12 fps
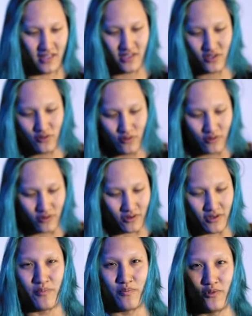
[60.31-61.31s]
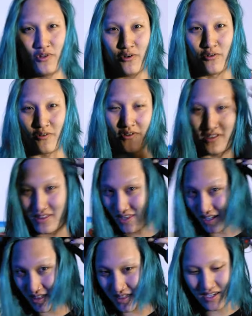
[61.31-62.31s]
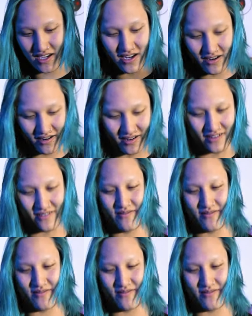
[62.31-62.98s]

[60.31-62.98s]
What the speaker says: It's cool. Blue, like the hair.